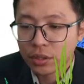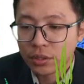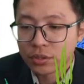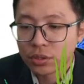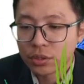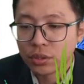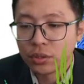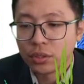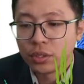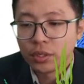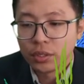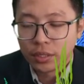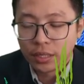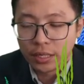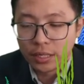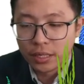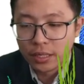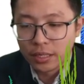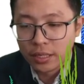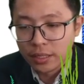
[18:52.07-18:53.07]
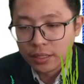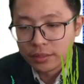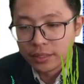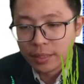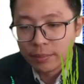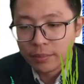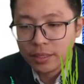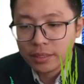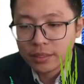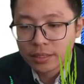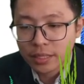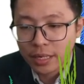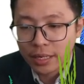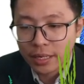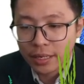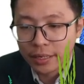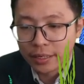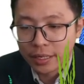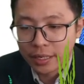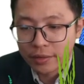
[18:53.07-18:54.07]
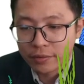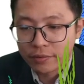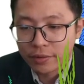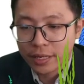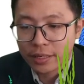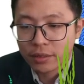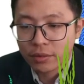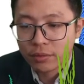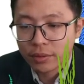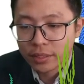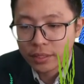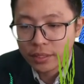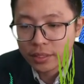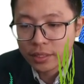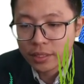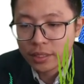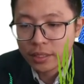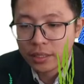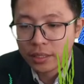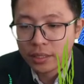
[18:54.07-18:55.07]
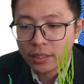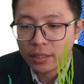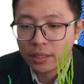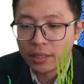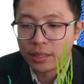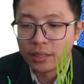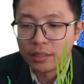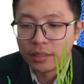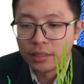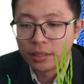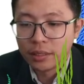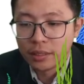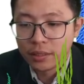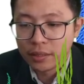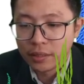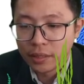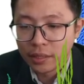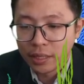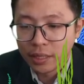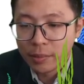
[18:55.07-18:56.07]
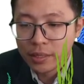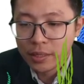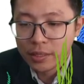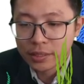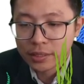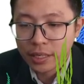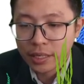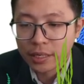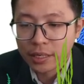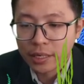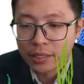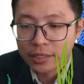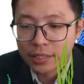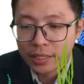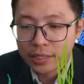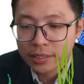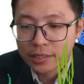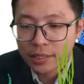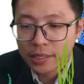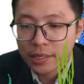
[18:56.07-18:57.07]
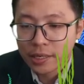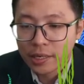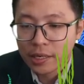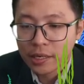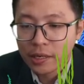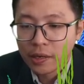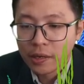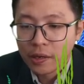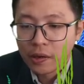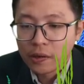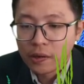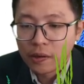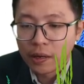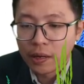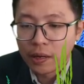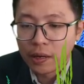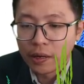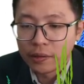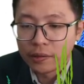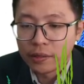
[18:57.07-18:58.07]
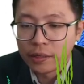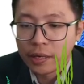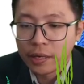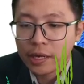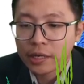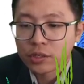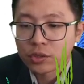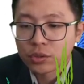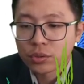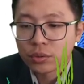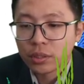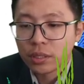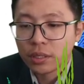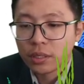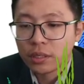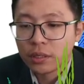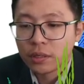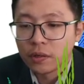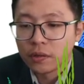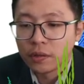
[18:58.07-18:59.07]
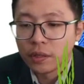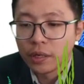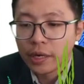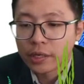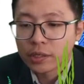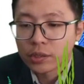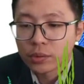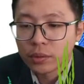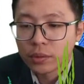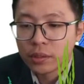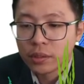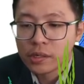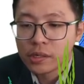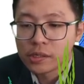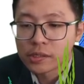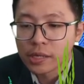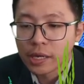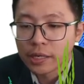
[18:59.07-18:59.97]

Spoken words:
So that means I can write over here. That means I can just say the actual is